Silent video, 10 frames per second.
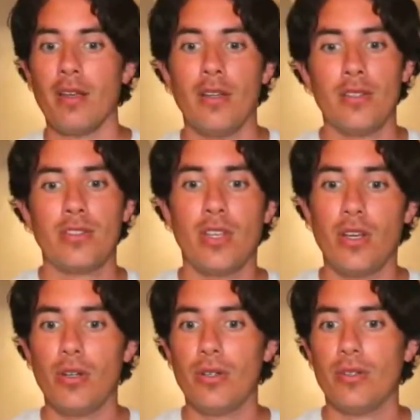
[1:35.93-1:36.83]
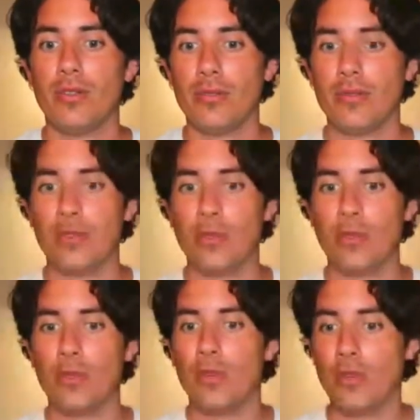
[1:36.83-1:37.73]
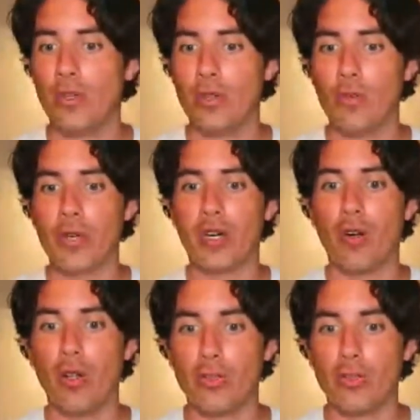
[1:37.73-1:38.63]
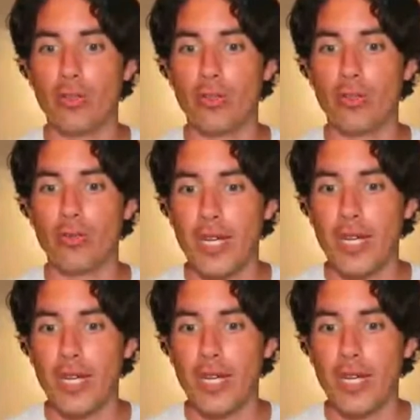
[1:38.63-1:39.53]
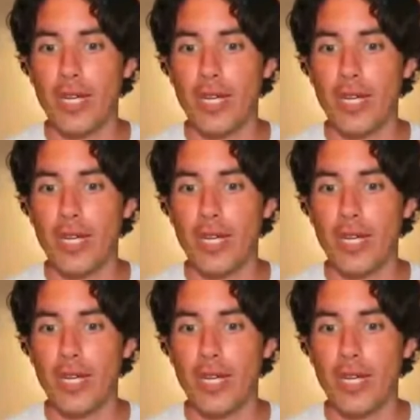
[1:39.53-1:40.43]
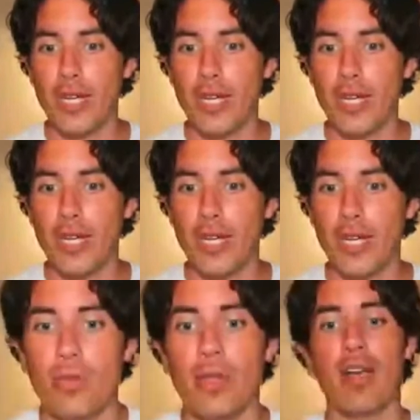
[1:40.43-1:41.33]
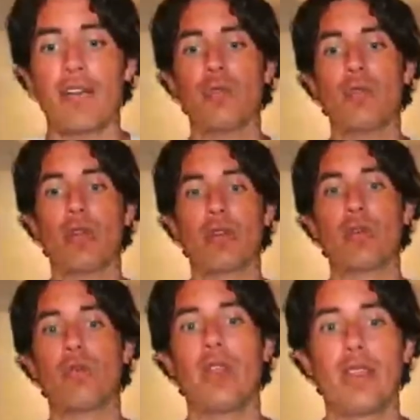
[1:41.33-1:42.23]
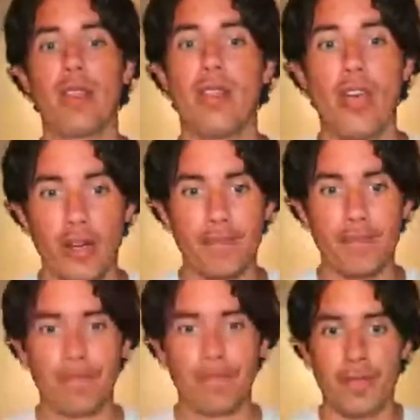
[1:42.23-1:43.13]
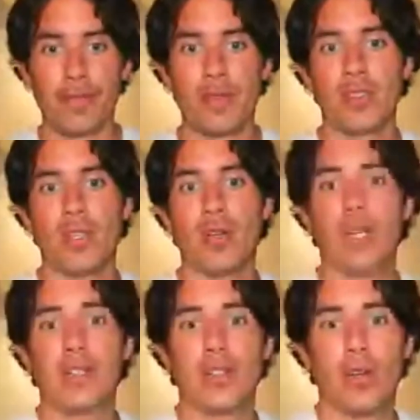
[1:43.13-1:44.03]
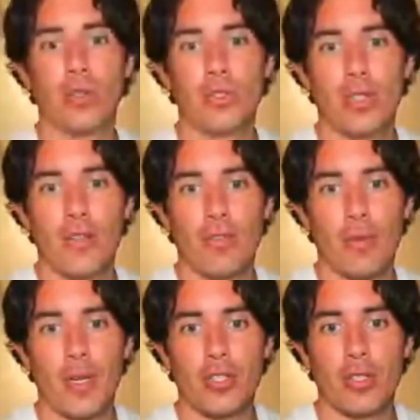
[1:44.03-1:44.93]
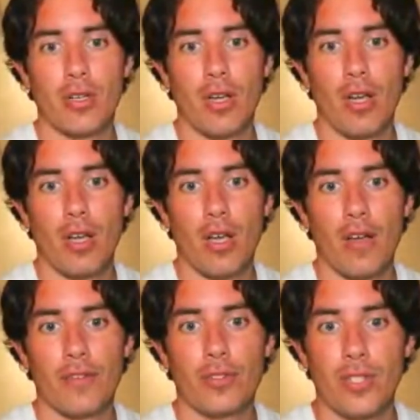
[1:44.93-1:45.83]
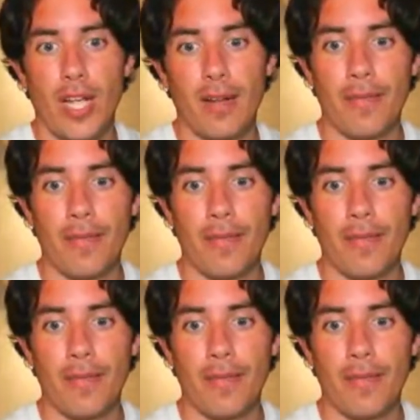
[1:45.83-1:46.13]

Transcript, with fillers: So we are all ready. So today we have to work with the heart. So let's go to the information of today.